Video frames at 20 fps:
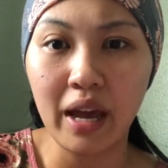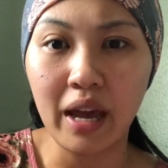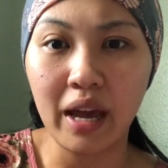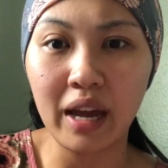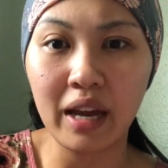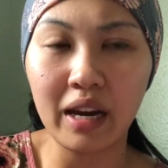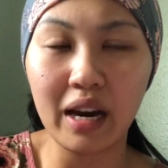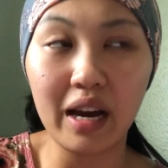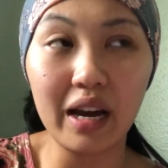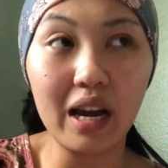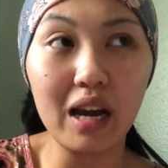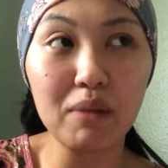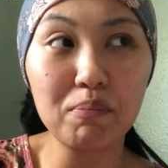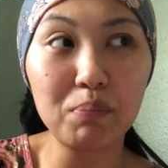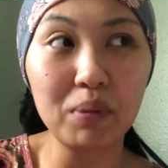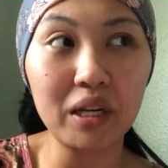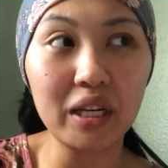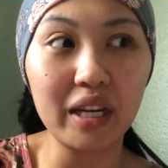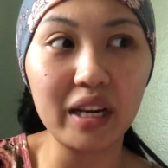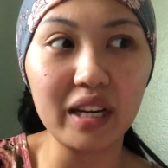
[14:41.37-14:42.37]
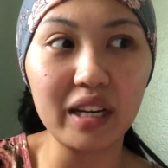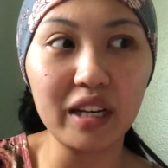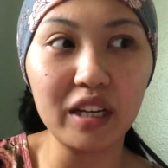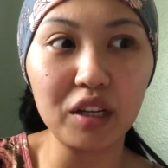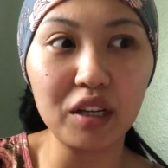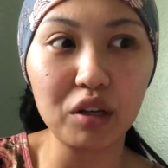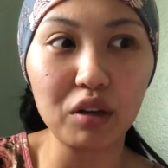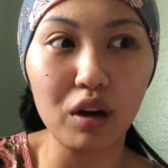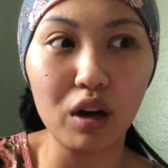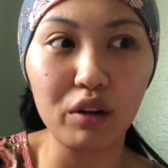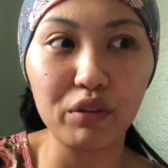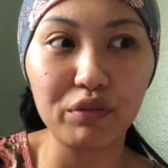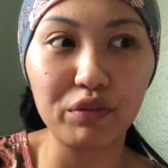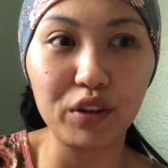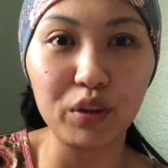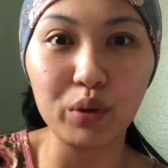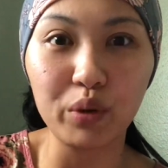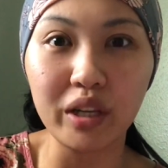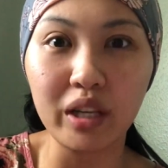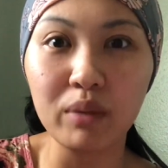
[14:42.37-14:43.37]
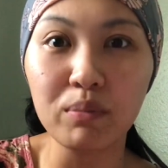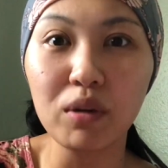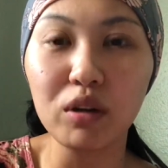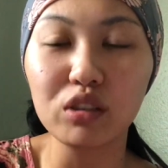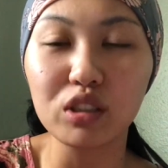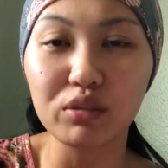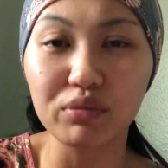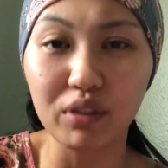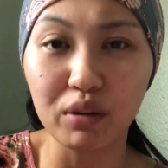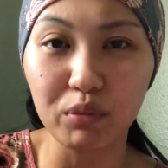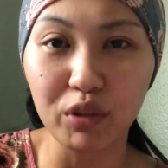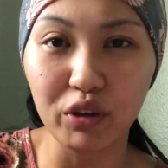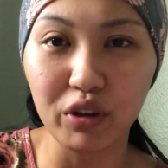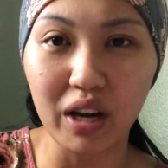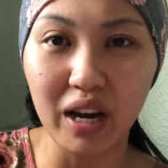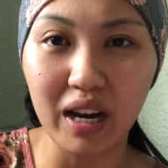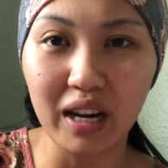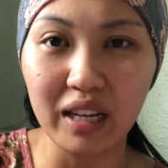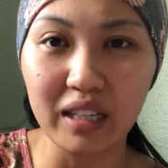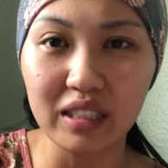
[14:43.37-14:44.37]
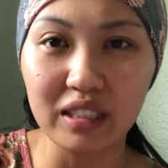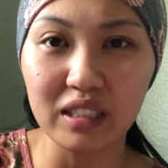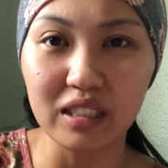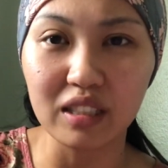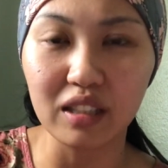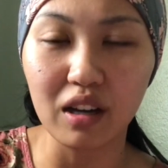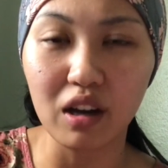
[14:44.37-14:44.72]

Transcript: and I have been getting a few emails from you guys.